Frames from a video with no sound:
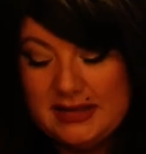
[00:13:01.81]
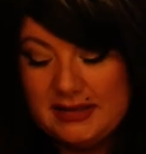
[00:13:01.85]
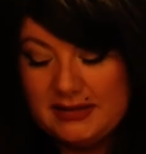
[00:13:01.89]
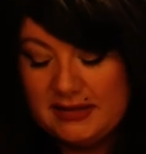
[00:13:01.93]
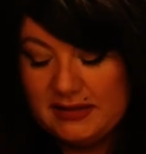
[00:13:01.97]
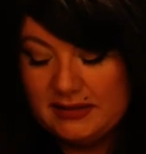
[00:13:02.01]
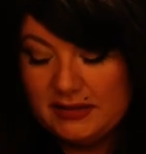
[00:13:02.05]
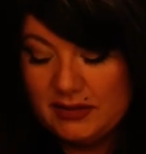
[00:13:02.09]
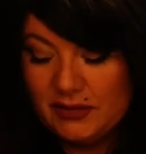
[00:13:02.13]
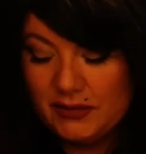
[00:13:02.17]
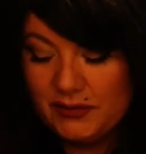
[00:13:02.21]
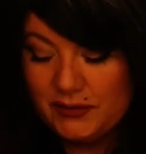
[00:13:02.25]

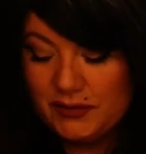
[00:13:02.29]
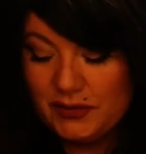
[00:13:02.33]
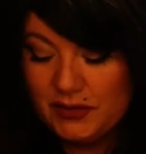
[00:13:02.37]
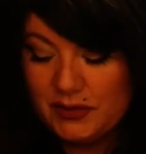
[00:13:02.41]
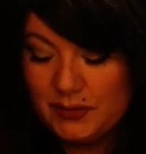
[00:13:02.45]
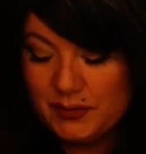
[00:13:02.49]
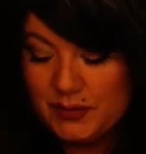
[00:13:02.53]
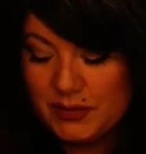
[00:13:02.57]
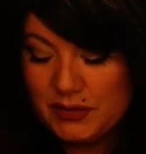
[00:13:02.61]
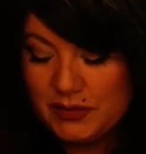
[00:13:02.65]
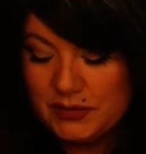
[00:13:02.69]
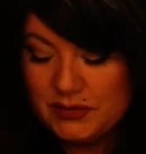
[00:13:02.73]
That they're full
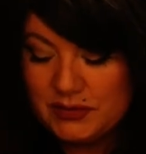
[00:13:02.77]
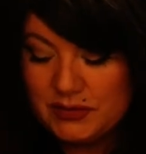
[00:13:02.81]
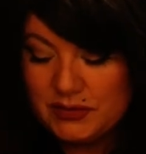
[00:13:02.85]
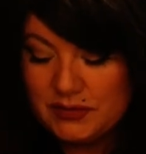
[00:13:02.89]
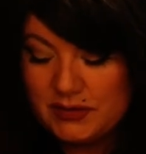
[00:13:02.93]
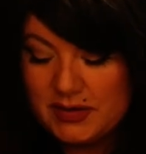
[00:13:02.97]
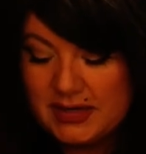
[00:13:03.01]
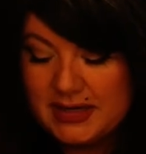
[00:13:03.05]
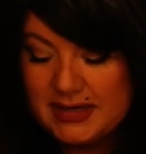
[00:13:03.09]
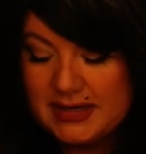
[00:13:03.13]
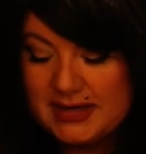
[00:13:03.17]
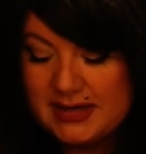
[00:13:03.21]
of
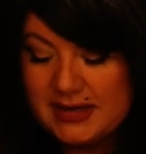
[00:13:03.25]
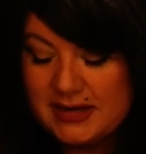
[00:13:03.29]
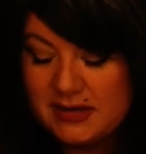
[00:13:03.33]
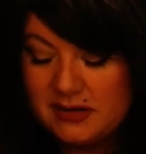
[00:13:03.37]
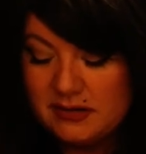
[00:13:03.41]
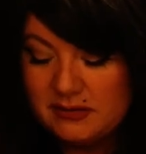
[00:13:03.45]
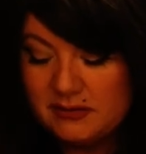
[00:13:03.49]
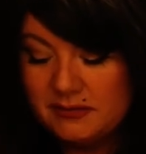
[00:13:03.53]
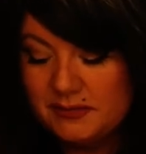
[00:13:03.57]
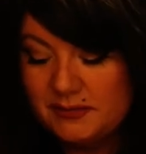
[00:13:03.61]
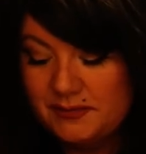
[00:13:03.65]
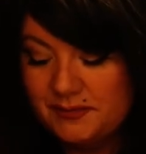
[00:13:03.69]
burdens right
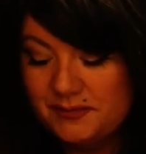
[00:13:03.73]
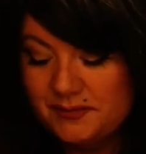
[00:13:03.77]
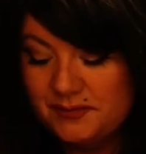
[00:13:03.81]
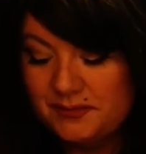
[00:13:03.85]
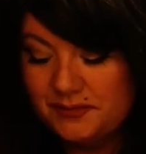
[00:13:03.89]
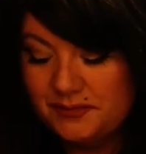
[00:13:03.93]
now.